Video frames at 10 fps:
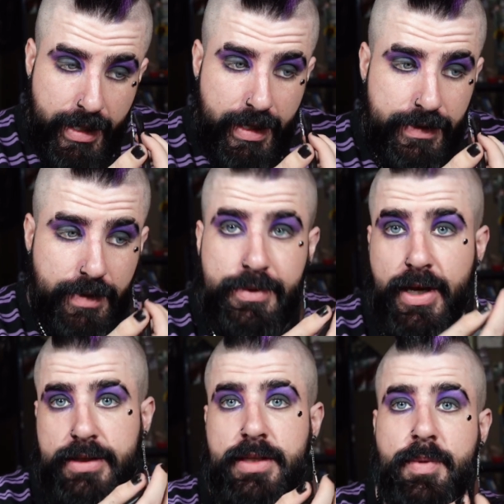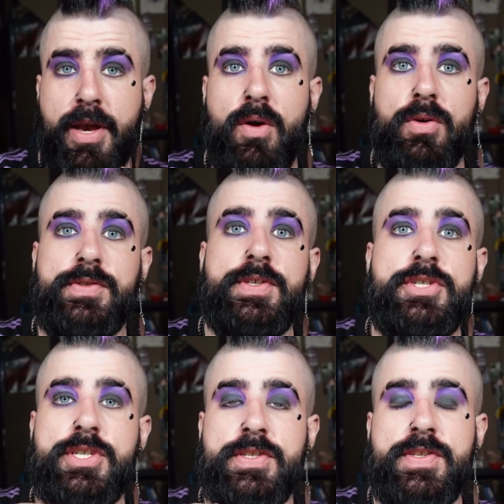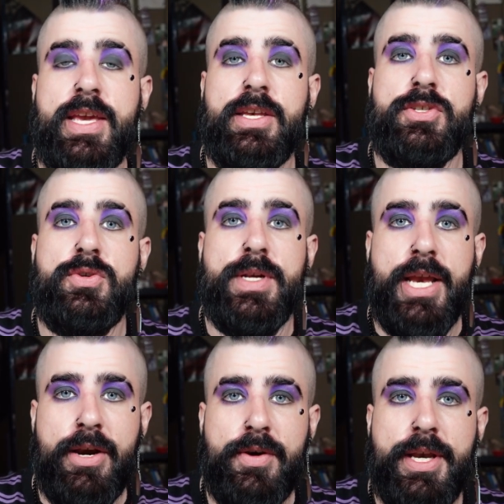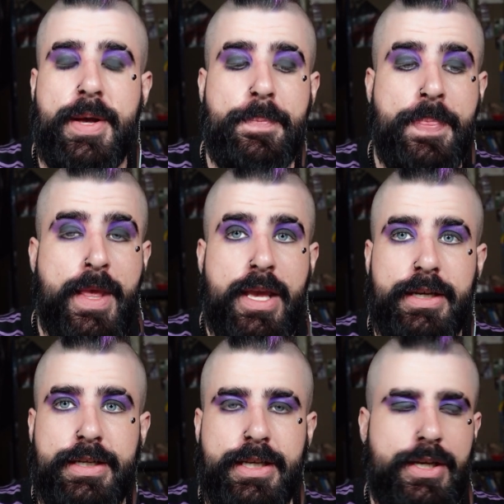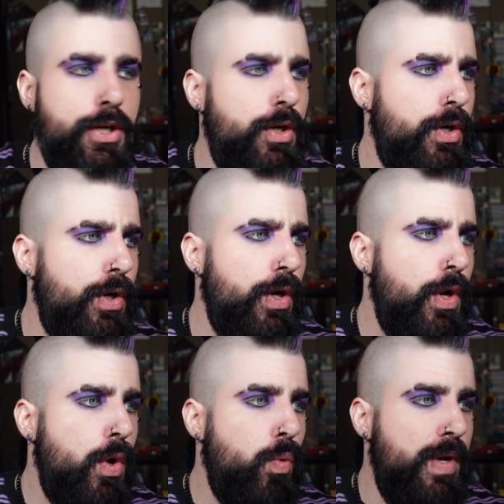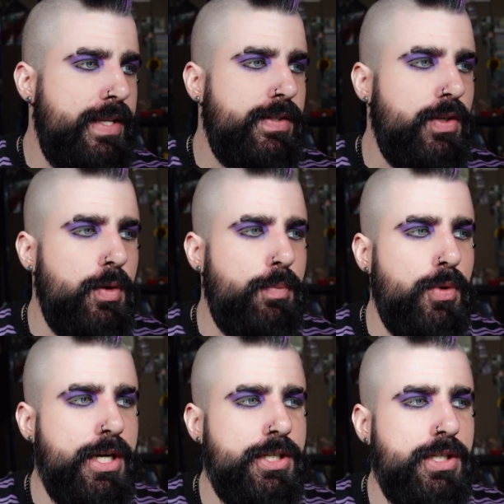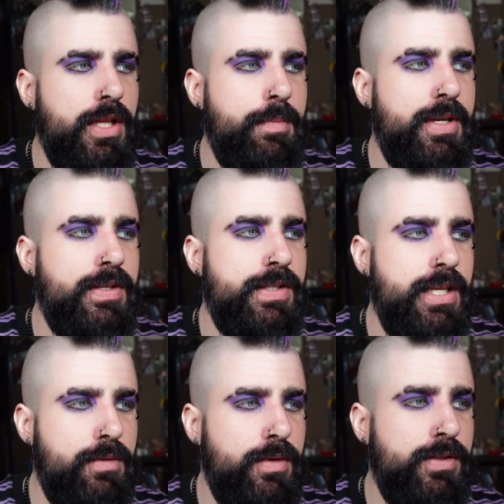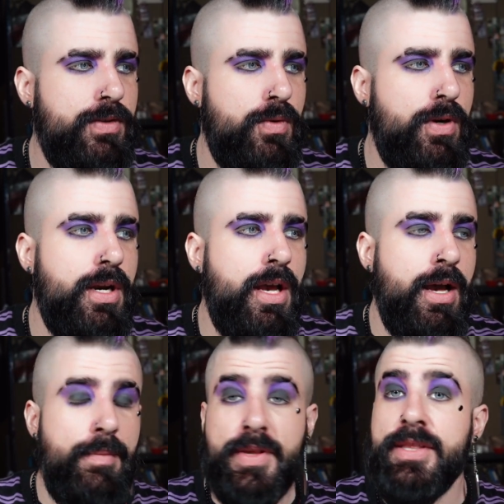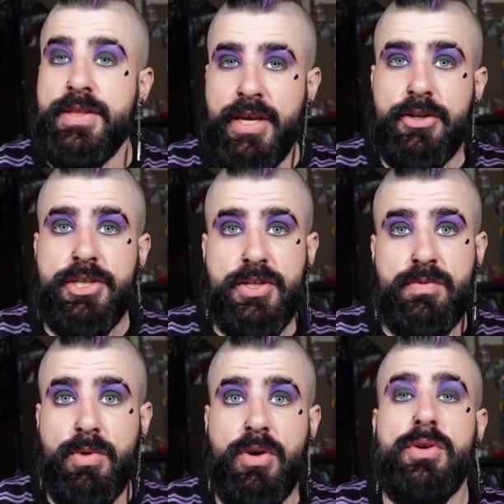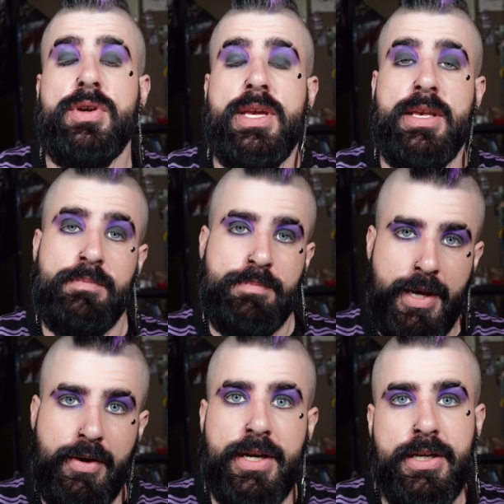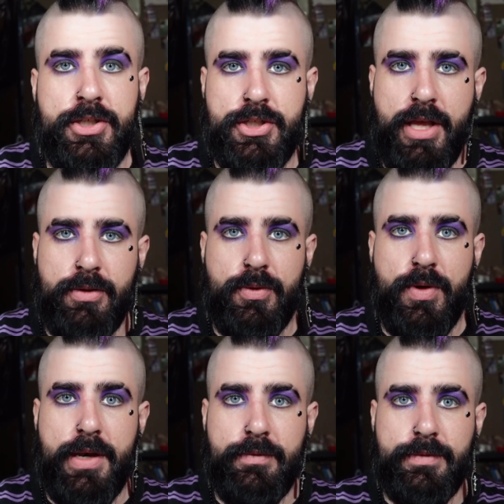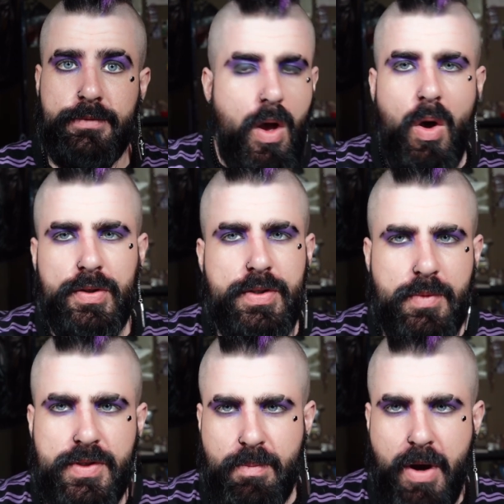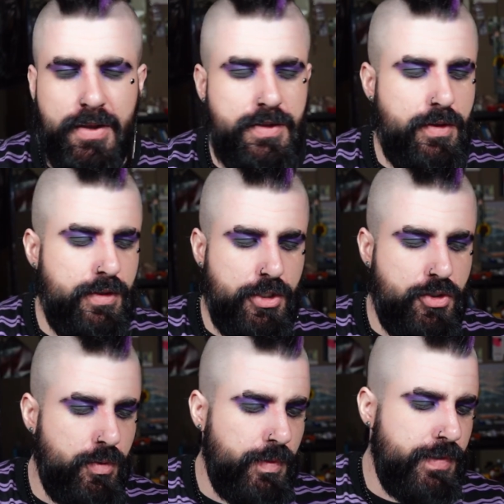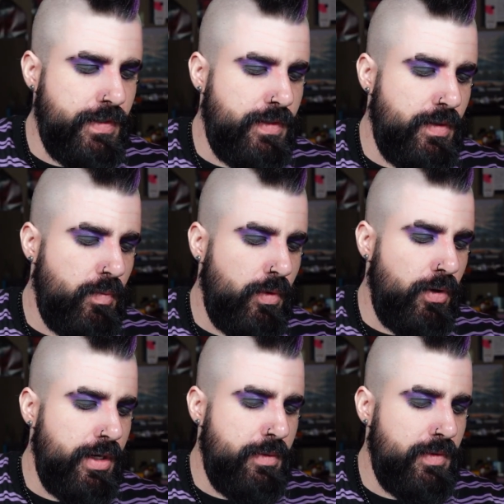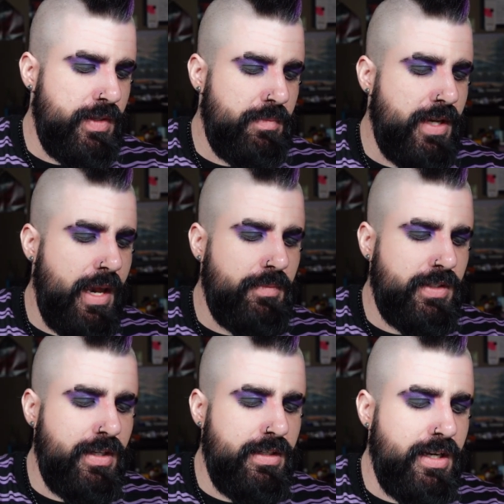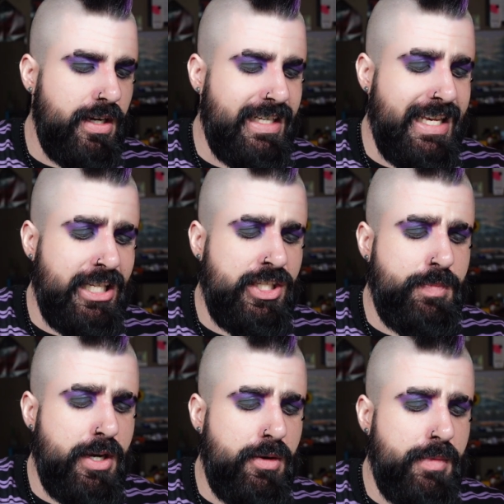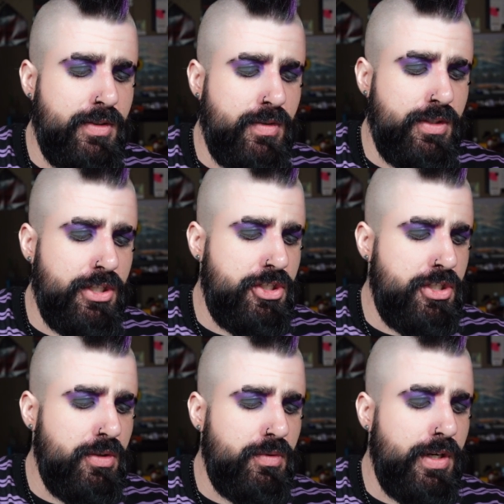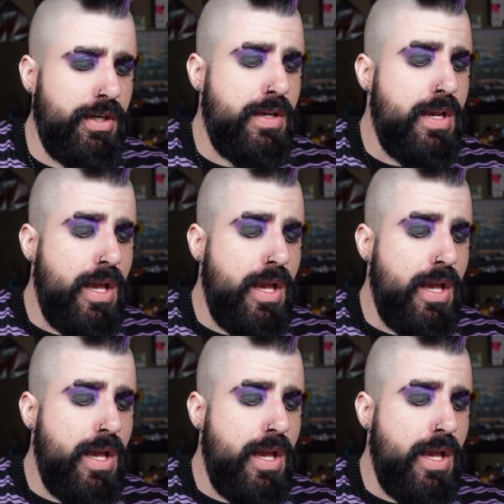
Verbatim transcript: is abducted by Olson. She's taken to an area near Whistler, British Columbia ski resort, um, and there she is murdered and buried in a shallow grave. Olson was a monster in the truest sense of the word. He would sometimes conduct experiments on these children